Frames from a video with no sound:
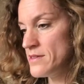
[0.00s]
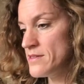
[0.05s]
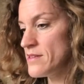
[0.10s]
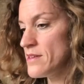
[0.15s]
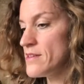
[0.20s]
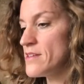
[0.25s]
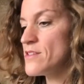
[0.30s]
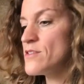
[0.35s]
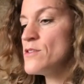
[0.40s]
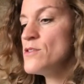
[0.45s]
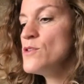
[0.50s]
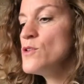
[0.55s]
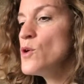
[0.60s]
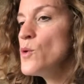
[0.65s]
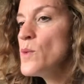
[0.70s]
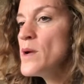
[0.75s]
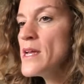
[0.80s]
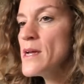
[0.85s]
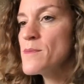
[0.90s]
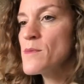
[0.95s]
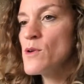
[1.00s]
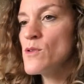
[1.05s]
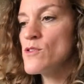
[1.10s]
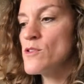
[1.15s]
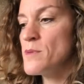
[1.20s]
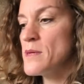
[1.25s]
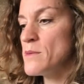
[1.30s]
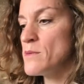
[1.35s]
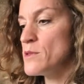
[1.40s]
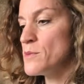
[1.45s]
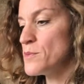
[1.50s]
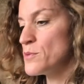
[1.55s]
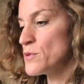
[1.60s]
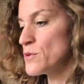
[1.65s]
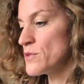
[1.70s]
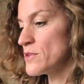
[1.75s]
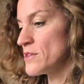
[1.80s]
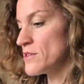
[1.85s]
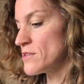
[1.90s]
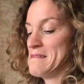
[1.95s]
There's no way I'm going to be able to pour
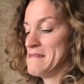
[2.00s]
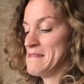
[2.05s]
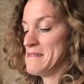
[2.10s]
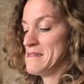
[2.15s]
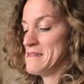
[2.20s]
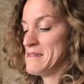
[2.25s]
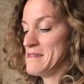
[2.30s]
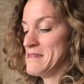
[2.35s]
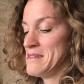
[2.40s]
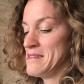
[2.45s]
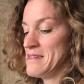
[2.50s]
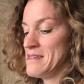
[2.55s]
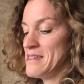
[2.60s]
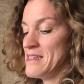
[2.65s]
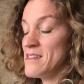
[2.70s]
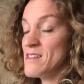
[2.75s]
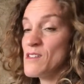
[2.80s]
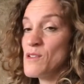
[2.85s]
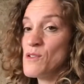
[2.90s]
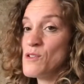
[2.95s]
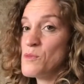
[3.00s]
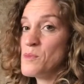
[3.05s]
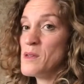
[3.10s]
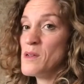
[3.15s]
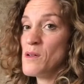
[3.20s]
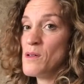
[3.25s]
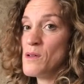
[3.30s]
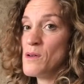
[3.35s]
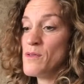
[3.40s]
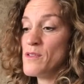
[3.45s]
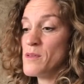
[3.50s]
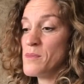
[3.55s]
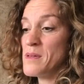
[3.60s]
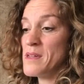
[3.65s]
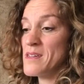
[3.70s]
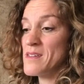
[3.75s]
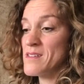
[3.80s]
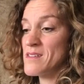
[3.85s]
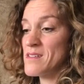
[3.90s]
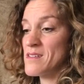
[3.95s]
this. That's going to be all over the
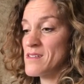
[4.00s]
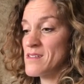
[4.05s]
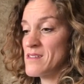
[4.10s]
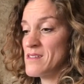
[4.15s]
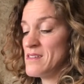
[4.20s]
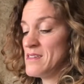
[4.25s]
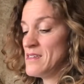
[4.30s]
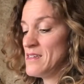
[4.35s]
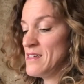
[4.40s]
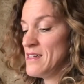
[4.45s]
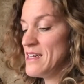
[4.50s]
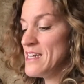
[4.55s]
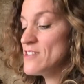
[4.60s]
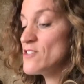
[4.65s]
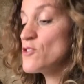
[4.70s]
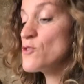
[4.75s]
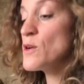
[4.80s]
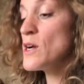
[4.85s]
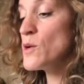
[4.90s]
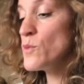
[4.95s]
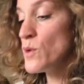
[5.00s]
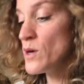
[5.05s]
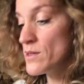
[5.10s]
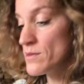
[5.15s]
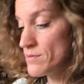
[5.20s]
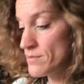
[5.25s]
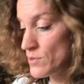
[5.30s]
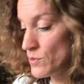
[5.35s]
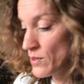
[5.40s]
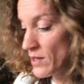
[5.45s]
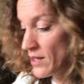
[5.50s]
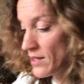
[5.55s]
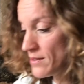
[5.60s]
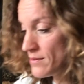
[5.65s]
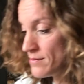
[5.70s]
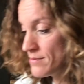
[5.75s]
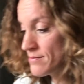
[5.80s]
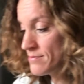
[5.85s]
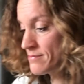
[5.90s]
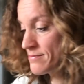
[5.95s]
place. Let's try one, okay?
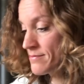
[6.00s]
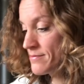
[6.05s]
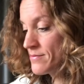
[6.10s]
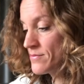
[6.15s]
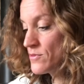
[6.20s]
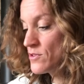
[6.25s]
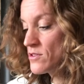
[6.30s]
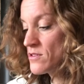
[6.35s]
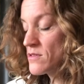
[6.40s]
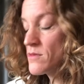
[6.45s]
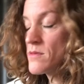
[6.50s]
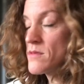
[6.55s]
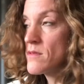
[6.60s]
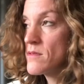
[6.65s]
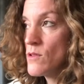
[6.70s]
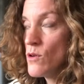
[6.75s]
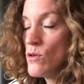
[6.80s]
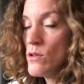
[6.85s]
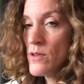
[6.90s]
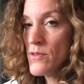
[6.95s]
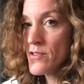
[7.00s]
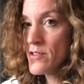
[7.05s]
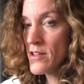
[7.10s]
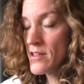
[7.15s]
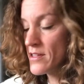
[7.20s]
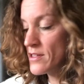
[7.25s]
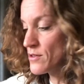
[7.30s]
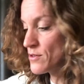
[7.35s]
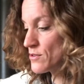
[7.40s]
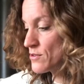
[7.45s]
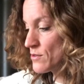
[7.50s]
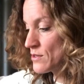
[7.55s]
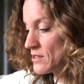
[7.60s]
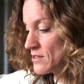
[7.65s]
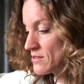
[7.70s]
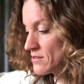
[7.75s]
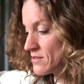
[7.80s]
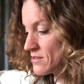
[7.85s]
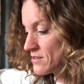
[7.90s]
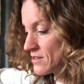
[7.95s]
Just, Olaf's not here, so he
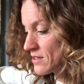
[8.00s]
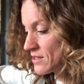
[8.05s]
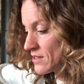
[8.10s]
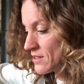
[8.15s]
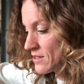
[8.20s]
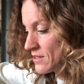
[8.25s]
doesn't see.